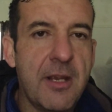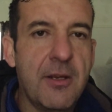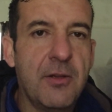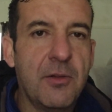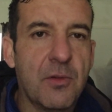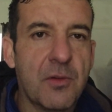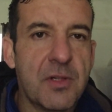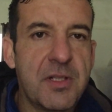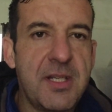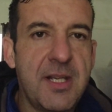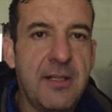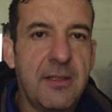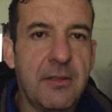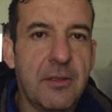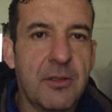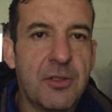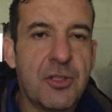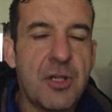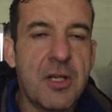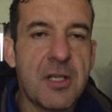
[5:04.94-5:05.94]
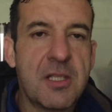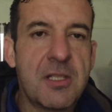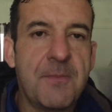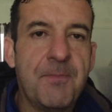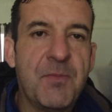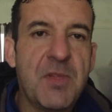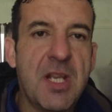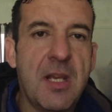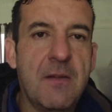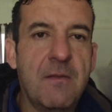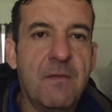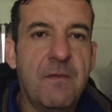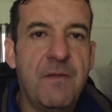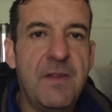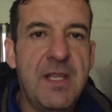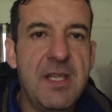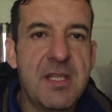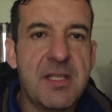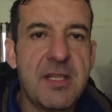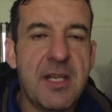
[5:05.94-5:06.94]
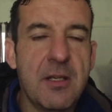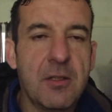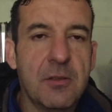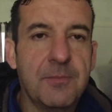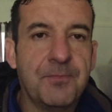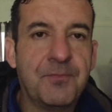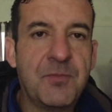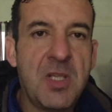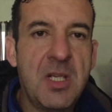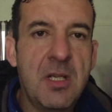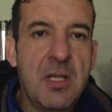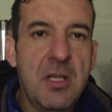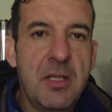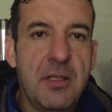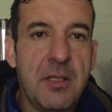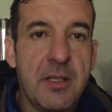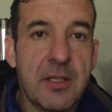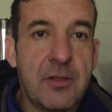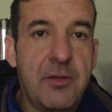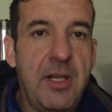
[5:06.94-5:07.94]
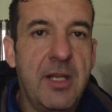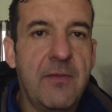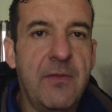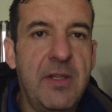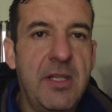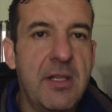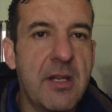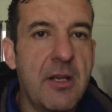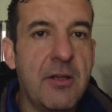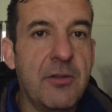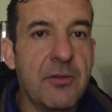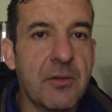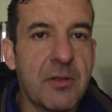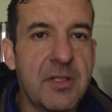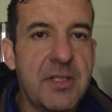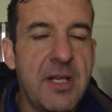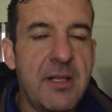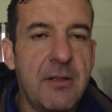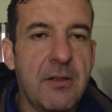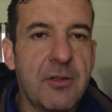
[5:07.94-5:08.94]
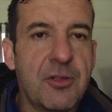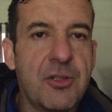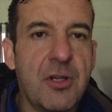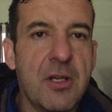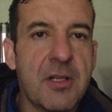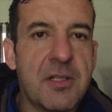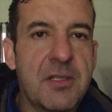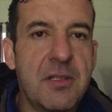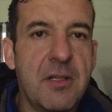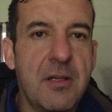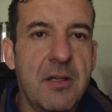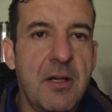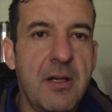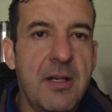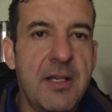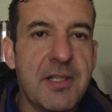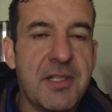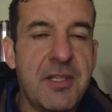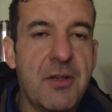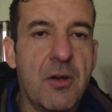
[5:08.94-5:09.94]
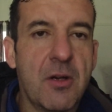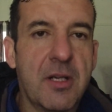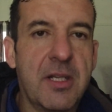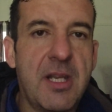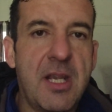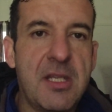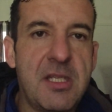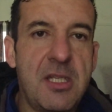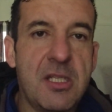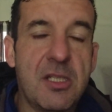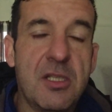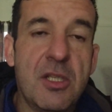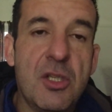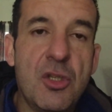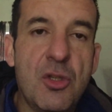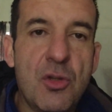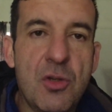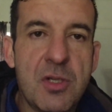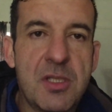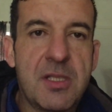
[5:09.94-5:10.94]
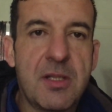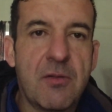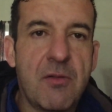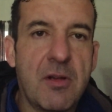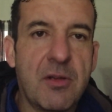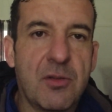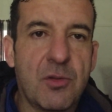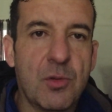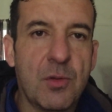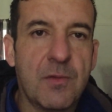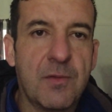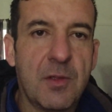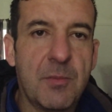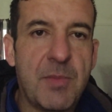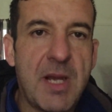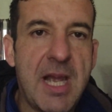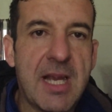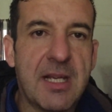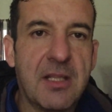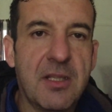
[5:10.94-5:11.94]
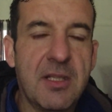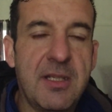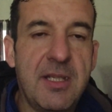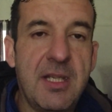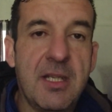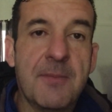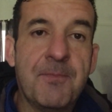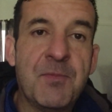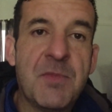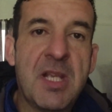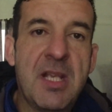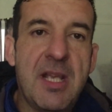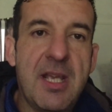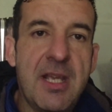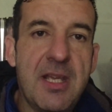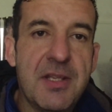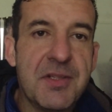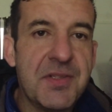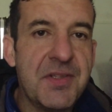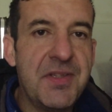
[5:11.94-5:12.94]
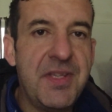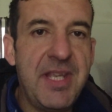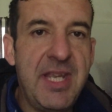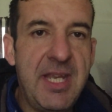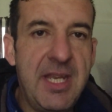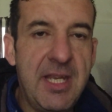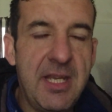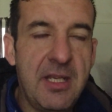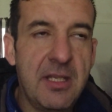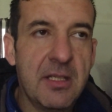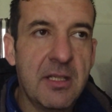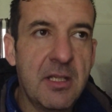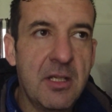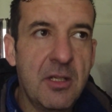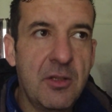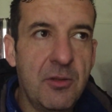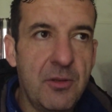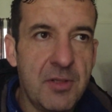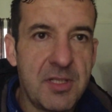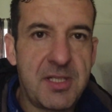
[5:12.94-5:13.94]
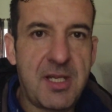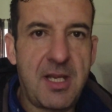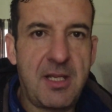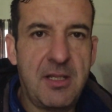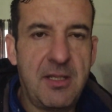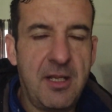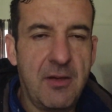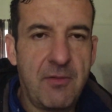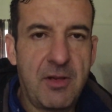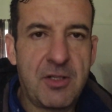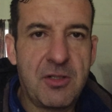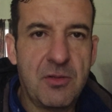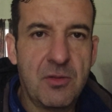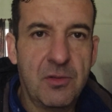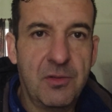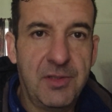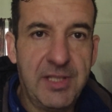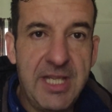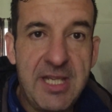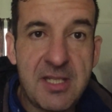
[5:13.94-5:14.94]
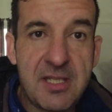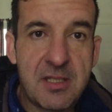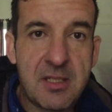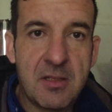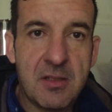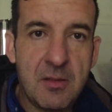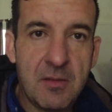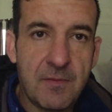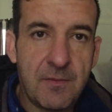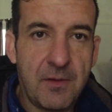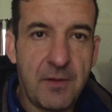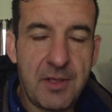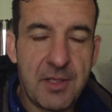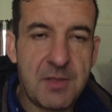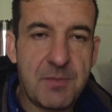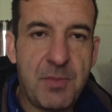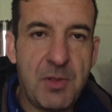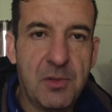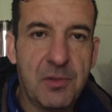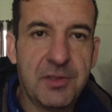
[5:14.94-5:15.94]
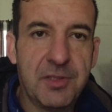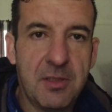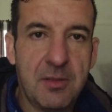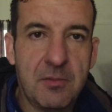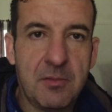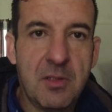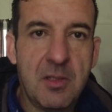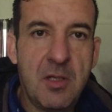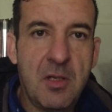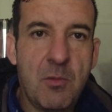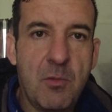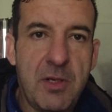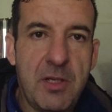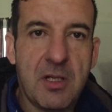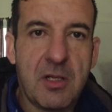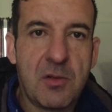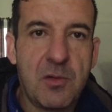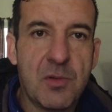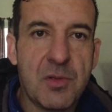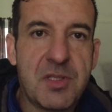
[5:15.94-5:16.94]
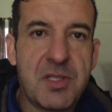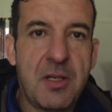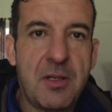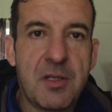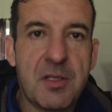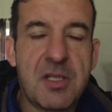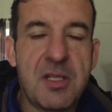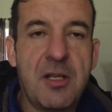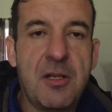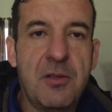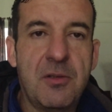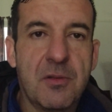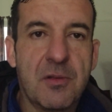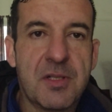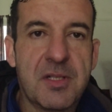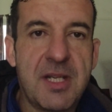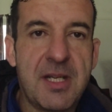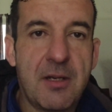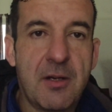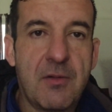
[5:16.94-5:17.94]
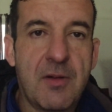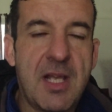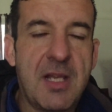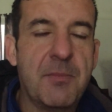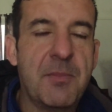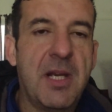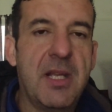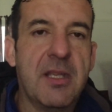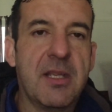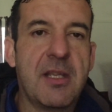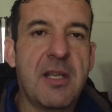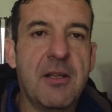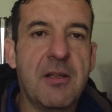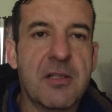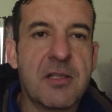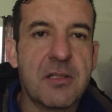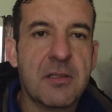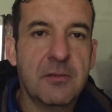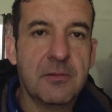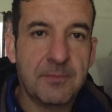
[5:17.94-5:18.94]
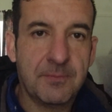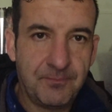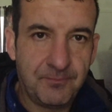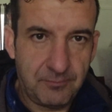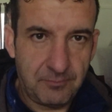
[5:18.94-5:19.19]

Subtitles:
Outdoor Centre Trust and VCEL. Now, the Craigvenine Outdoor Centre Trust is the organisation that used to run Towford back in the day. It is they who signed the original lease for this building when it closed down as an outdoor centre run by the council.